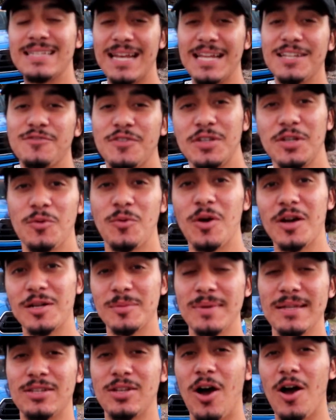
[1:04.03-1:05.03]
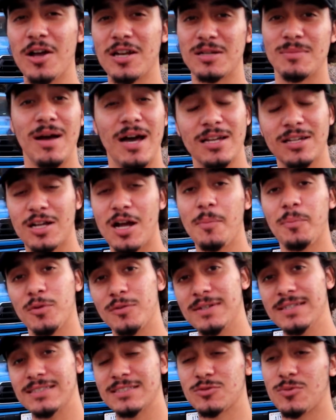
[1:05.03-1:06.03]
Today's video, we're gonna be talking about a couple
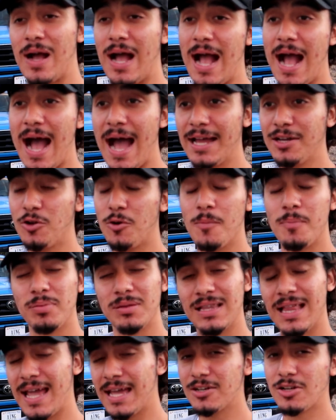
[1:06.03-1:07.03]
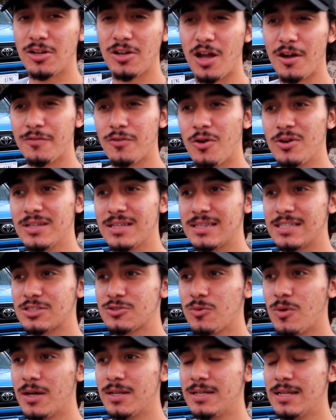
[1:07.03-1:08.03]
reasons why I don't plan on off-roading
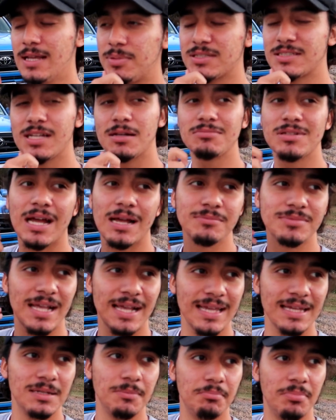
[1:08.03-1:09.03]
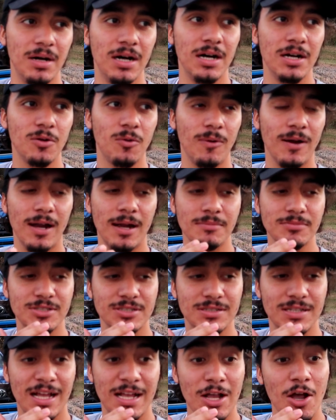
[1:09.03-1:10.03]
this one, but sometimes I get a bug where I'm
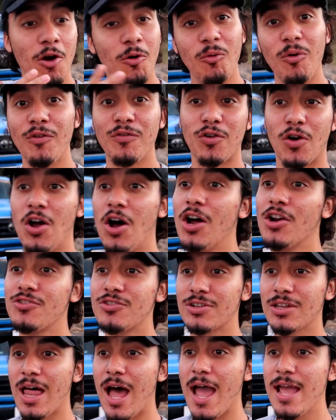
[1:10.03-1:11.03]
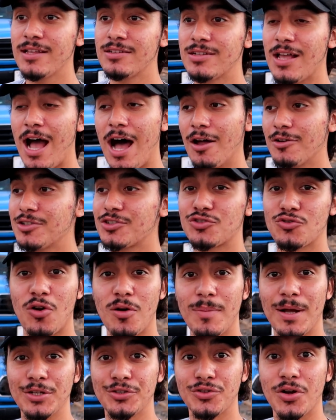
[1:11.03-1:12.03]
just like, well, for 100 likes, I'll
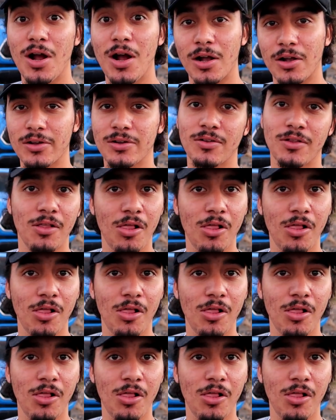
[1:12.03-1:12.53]
destroy my truck.